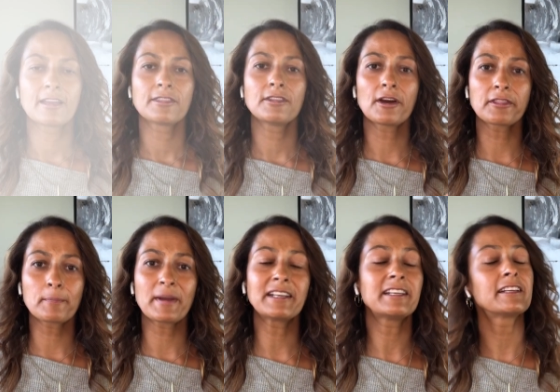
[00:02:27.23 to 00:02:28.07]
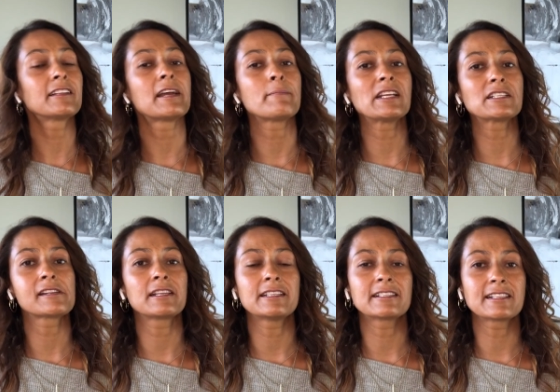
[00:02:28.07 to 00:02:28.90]
The other pen needle I
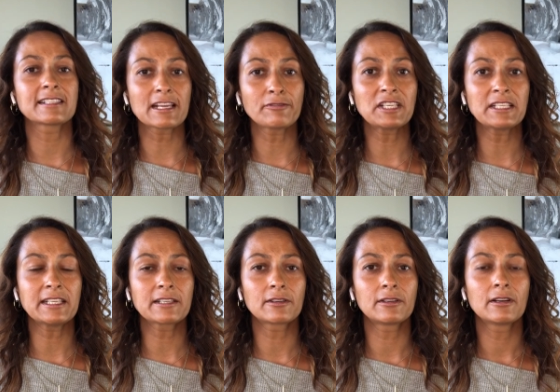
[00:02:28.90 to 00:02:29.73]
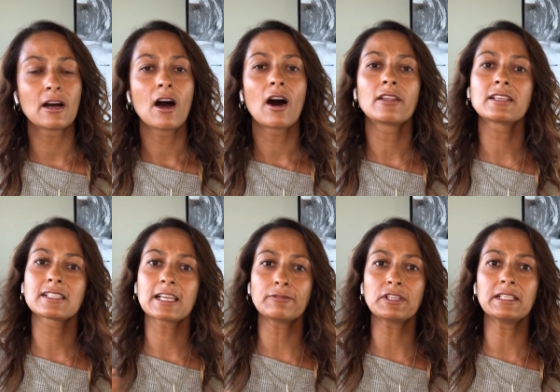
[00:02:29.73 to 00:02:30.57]
mentioned is the safety needle. On the
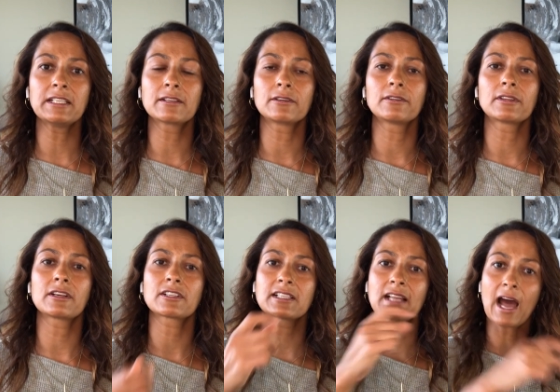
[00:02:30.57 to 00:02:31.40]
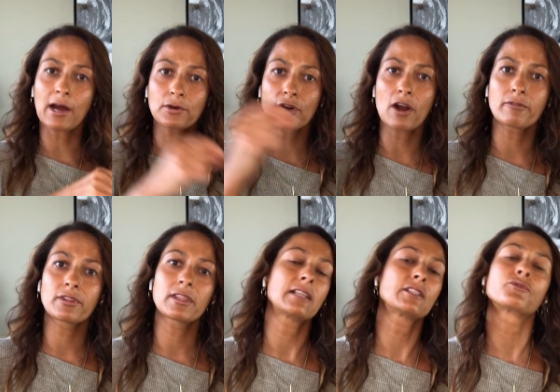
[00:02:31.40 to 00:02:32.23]
safety needle, there's an outer cover
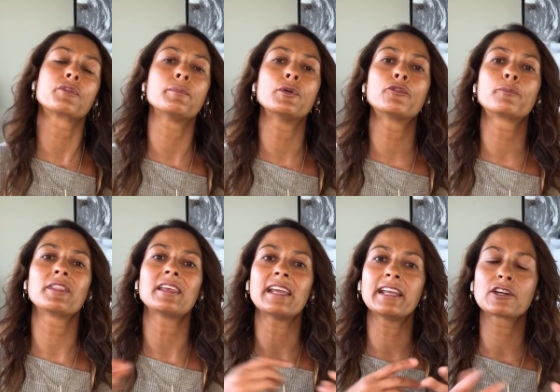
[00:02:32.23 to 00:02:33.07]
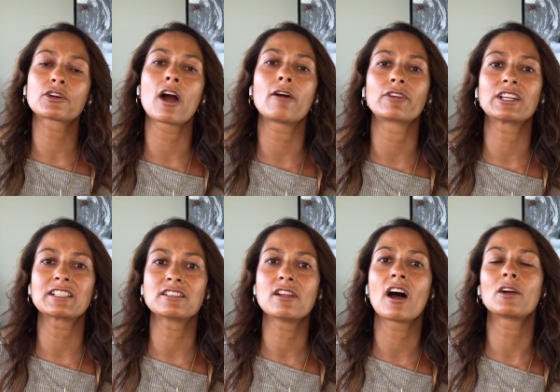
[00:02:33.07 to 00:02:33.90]
that's removed, but the inner cover
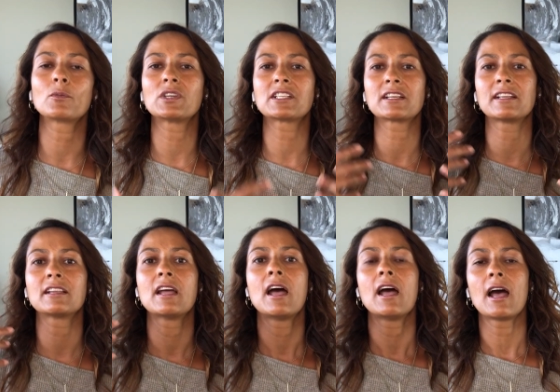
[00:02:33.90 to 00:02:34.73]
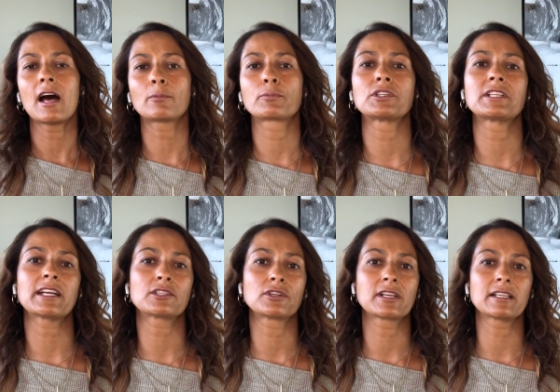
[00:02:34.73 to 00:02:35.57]
is not, which can help
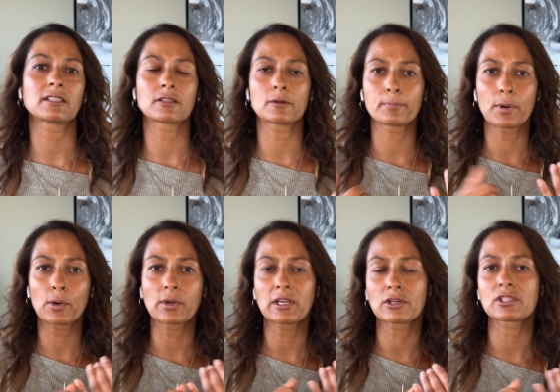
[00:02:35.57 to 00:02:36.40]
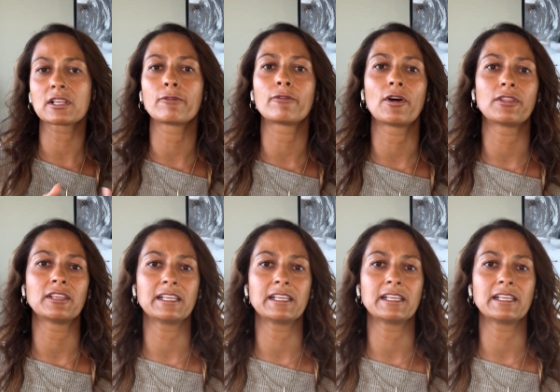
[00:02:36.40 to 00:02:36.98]
protect you against poking yourself on the